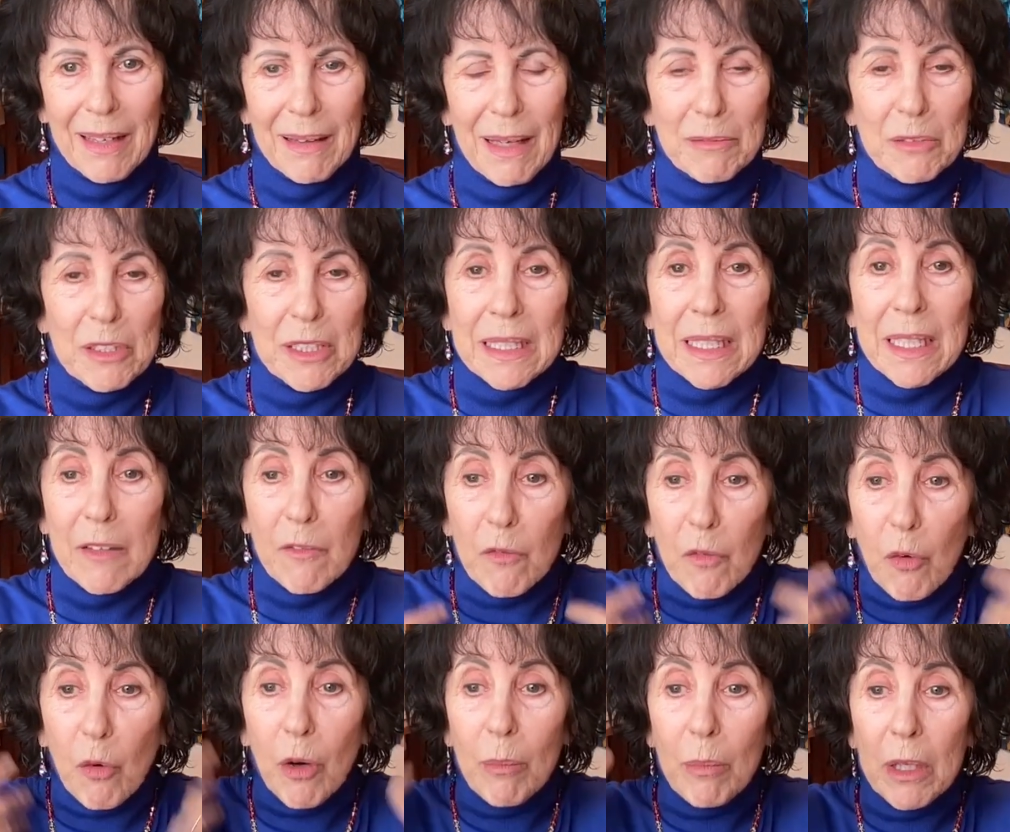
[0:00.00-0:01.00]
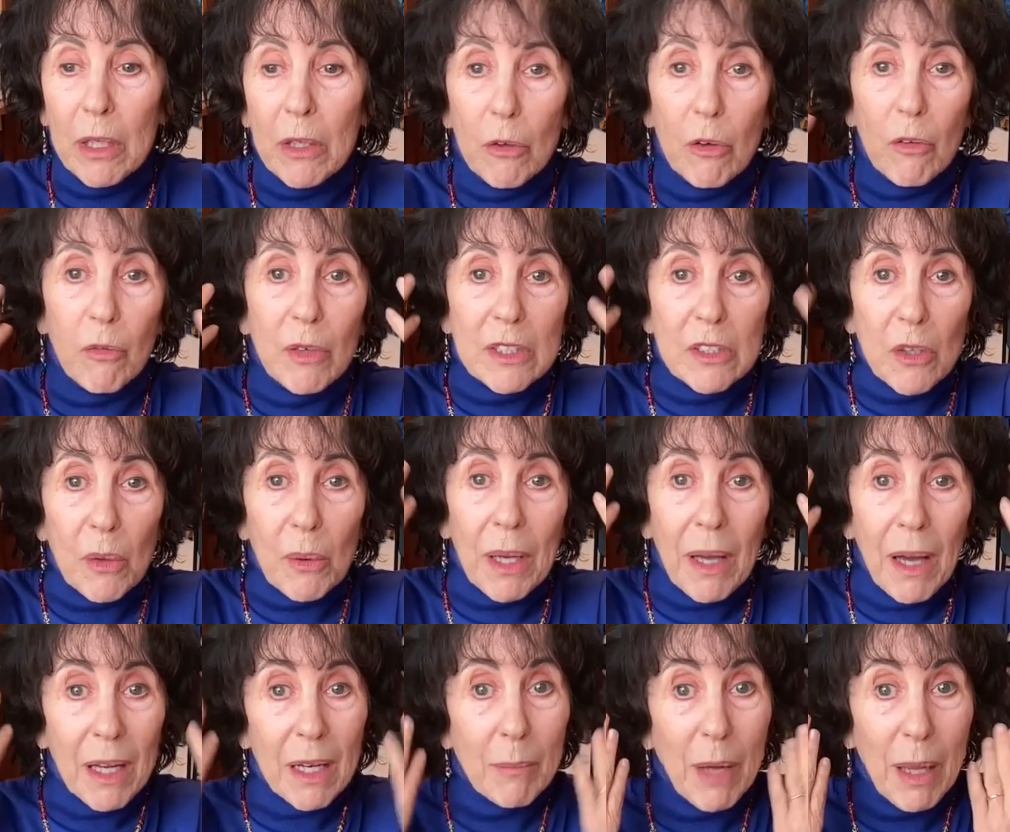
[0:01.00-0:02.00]
I'm just informing you of what's
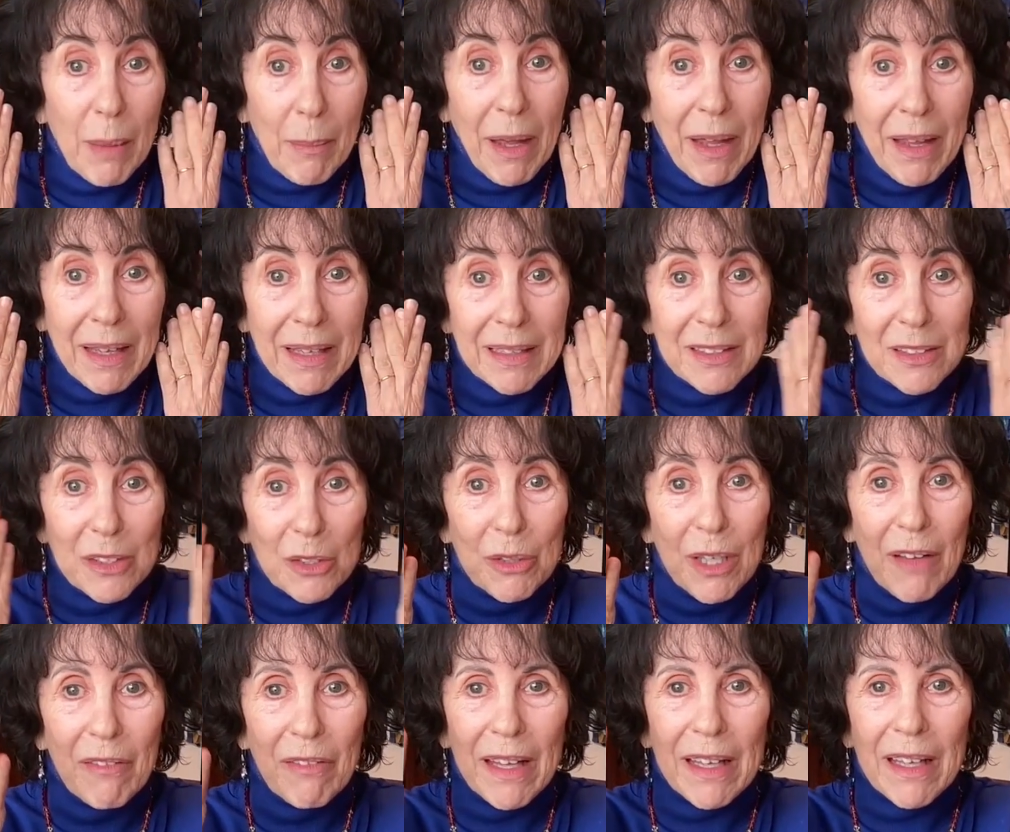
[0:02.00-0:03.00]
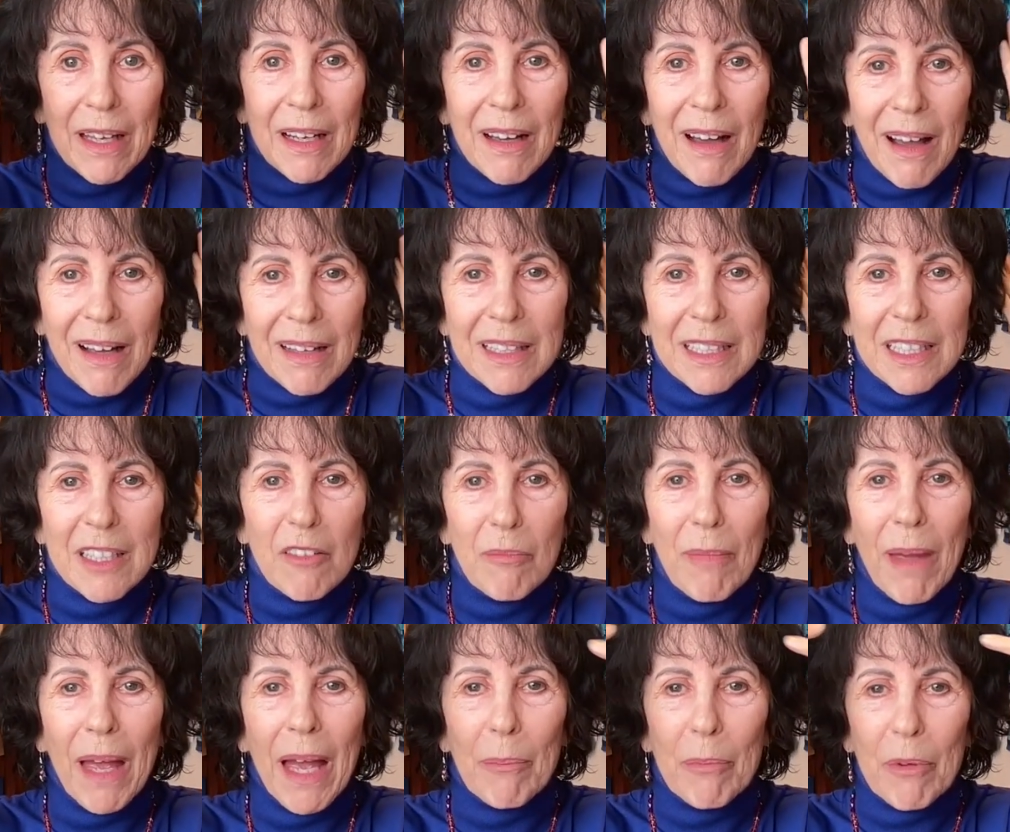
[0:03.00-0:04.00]
going on in my mind. So you have like a cognitive
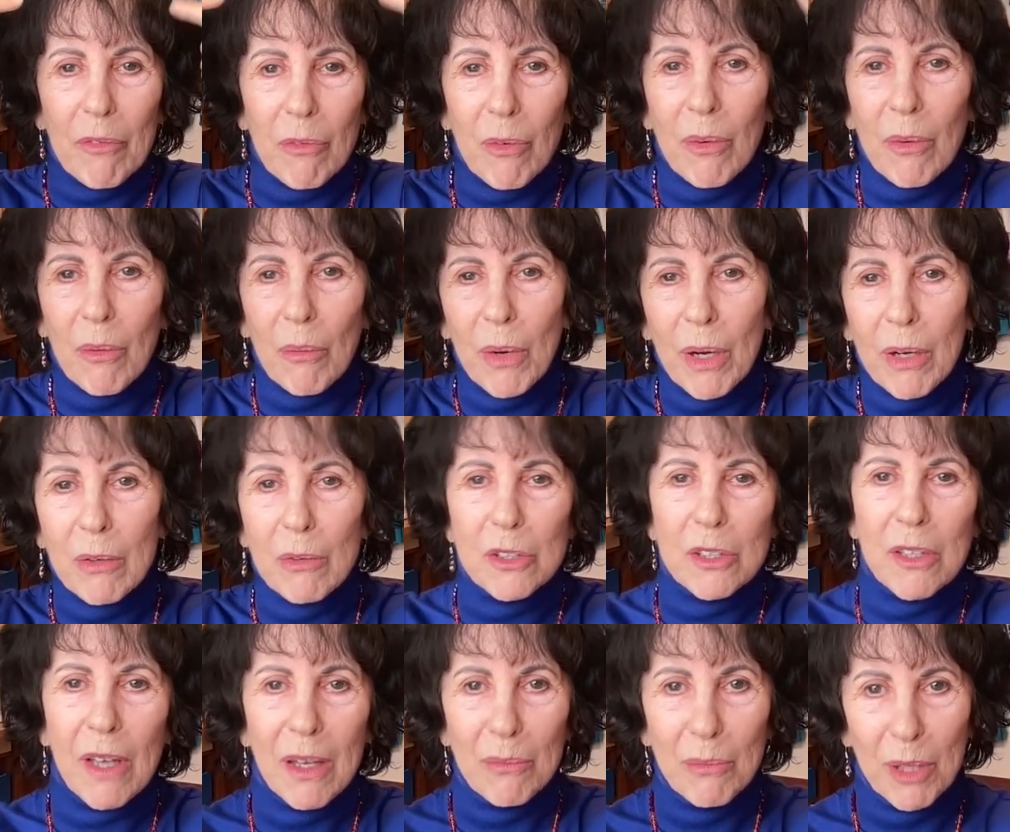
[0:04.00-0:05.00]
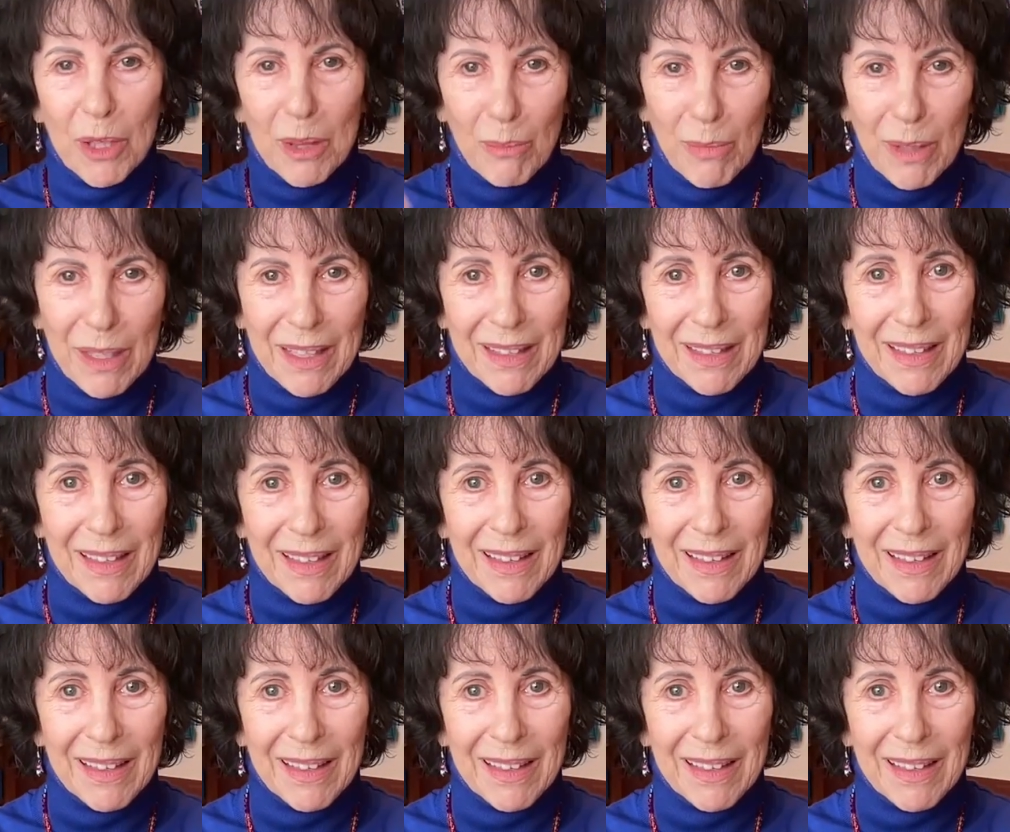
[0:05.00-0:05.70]
map of what goes on with me.